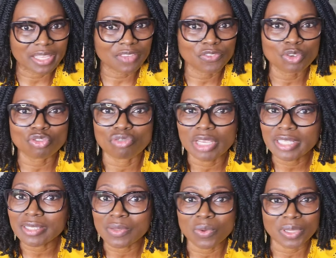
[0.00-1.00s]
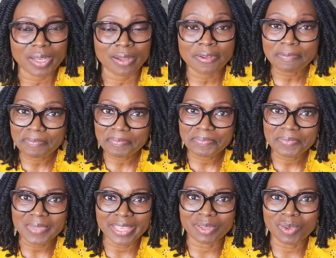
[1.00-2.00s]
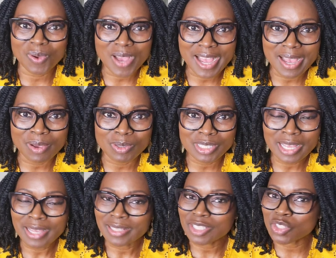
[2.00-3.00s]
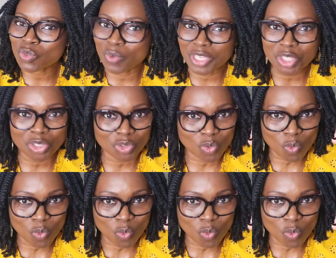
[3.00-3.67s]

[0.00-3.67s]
If you drink soda in your house, switch to